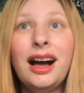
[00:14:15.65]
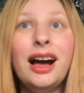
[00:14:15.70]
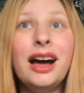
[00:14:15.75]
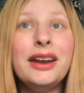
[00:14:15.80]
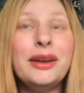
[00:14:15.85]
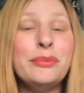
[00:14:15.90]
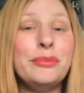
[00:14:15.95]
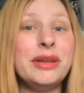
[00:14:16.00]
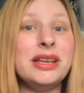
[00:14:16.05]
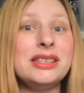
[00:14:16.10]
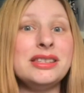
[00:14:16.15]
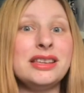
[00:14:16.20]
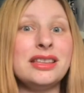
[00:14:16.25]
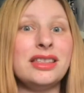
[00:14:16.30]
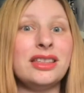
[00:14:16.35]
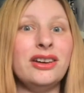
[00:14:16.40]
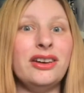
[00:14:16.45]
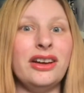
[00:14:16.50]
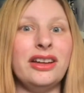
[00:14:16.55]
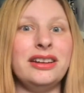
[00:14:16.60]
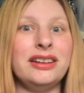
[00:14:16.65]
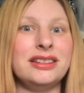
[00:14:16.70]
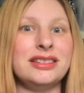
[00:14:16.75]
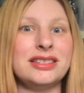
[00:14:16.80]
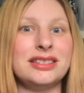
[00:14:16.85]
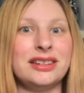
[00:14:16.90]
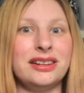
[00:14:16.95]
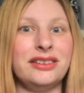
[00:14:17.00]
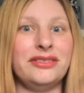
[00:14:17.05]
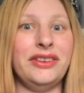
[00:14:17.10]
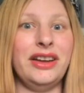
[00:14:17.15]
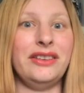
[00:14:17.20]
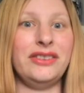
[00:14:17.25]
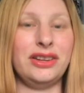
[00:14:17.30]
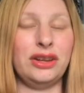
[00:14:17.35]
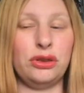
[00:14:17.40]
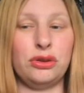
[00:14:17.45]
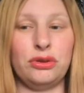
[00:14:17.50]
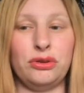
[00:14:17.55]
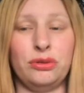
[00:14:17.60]
an amazing thought, instead of
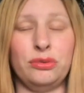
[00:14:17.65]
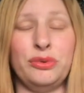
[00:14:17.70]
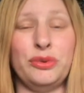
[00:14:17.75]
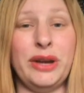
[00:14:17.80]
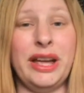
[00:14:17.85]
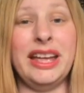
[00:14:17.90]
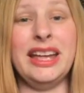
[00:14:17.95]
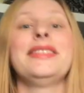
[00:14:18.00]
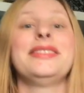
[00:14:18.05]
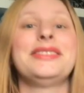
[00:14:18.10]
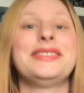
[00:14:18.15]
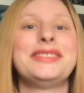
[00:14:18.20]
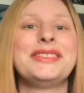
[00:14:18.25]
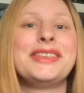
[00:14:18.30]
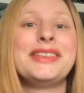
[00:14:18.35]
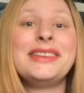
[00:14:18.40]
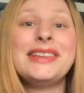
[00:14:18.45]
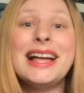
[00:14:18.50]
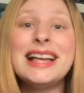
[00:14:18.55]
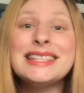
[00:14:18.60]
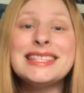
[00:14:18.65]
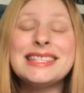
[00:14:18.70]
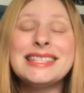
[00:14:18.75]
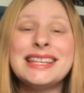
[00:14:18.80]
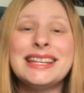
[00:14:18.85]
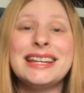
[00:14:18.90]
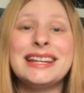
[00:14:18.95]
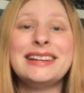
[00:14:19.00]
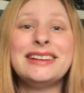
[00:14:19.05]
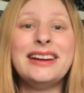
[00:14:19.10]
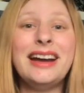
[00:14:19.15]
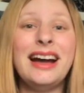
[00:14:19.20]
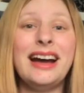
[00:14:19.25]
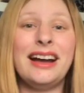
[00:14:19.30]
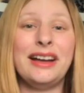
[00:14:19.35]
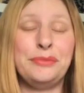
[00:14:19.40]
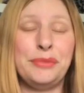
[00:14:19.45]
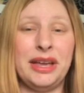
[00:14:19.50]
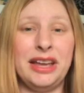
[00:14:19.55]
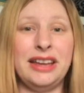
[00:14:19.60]
having to throw them away? The last thing
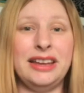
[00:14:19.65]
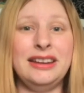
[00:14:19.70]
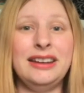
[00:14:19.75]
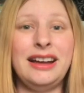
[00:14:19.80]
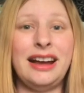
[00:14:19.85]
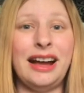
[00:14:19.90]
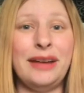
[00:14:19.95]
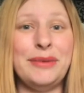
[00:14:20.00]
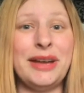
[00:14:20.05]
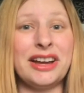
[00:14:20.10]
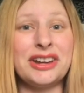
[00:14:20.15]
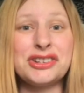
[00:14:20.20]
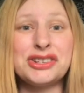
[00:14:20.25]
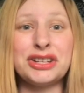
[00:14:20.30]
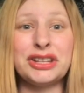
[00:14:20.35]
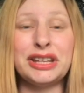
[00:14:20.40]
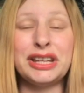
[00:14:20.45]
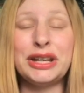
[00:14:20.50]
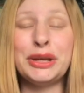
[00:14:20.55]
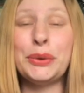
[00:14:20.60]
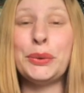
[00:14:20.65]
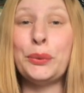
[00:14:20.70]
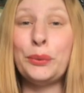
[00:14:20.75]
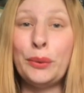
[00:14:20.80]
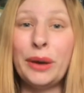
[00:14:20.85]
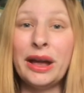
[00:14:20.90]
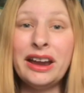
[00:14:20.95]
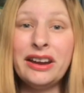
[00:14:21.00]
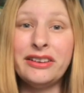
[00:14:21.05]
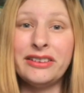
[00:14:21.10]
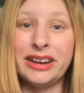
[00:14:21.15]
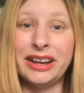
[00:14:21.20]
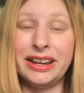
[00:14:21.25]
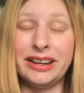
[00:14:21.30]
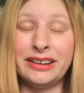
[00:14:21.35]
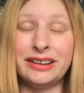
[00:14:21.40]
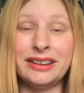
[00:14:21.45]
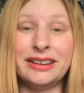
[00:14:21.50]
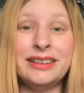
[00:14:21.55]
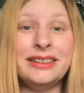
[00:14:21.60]
I made, I'm actually
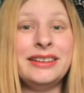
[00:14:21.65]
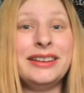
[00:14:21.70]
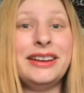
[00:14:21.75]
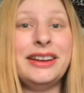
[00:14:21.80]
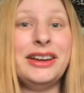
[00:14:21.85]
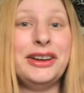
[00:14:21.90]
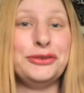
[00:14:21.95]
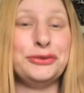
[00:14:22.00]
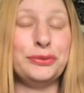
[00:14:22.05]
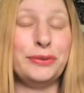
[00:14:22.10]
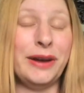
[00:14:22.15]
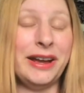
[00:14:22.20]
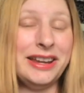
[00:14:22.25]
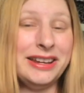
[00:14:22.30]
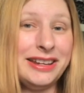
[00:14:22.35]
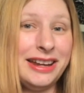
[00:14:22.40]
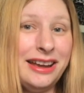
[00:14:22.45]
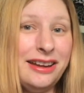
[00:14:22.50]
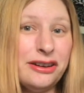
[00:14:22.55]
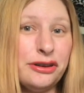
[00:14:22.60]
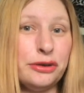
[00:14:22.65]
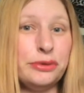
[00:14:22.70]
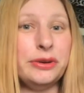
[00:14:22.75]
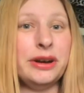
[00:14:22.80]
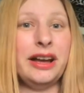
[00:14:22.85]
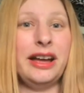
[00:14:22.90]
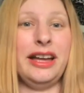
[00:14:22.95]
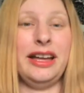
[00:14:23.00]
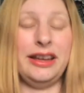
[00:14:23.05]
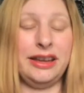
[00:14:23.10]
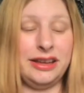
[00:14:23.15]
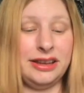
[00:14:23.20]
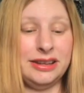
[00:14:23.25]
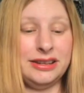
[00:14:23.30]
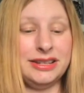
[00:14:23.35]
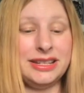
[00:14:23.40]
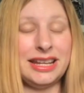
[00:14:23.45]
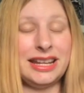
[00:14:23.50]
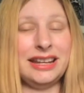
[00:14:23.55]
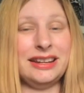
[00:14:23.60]
wearing right now,
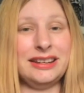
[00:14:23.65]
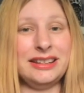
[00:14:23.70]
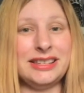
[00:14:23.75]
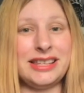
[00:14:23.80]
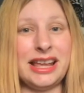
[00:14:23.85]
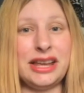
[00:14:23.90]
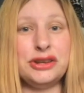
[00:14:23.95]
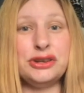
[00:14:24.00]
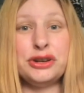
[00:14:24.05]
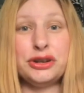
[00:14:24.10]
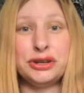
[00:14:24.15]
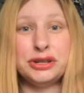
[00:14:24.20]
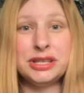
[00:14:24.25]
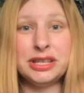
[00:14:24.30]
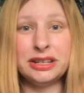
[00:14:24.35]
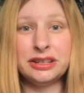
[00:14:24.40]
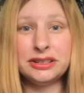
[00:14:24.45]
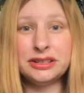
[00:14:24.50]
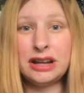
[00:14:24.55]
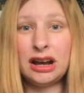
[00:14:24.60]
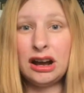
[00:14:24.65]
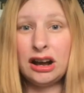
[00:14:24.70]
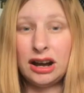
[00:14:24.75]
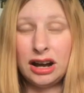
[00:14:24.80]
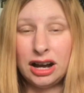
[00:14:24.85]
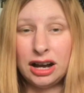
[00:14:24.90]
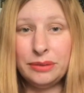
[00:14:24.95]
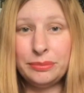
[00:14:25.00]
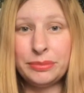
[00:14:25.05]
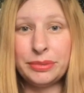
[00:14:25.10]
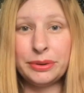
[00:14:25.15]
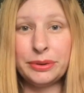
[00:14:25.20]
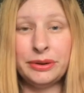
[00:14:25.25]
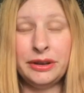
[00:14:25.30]
and it is a nursing top,